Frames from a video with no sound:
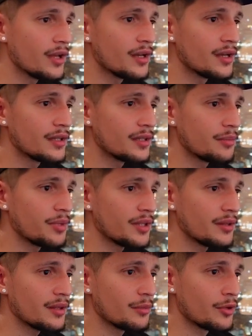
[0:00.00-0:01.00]
the, bit,
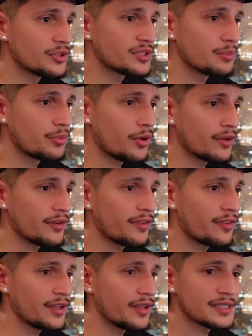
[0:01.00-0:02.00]
the most important
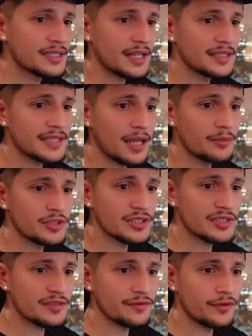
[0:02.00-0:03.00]
thing is, guys, I'm
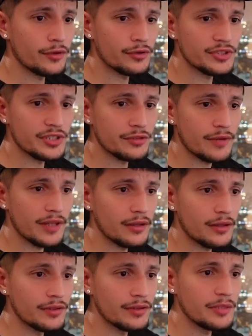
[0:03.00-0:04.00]
just focusing right now
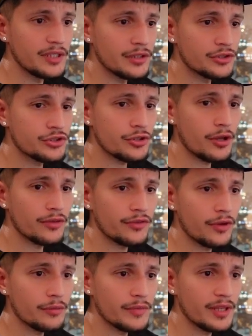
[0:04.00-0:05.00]
on the immediate short
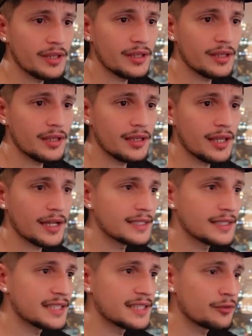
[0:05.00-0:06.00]
term. Uh, like I
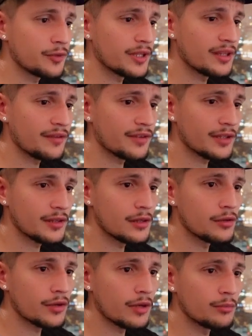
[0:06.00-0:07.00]
said, we are definitely
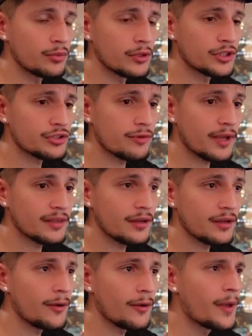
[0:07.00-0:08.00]
looking bullish right
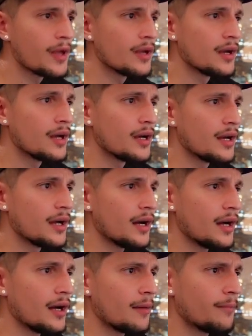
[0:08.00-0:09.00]
now.
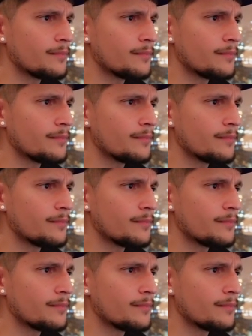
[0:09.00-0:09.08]
Um,